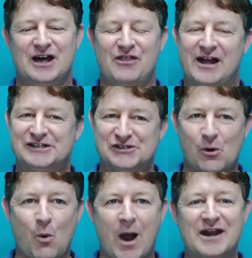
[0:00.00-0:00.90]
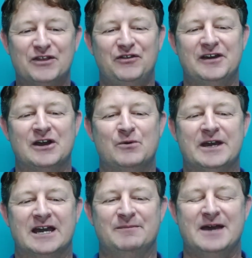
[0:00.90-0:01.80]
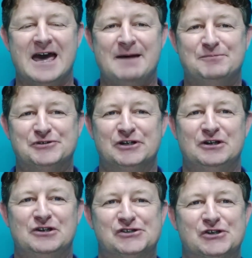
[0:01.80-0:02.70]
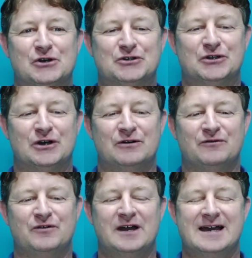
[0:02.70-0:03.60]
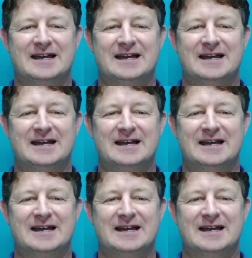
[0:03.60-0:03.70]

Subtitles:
that's the one thing we can be absolutely certain of.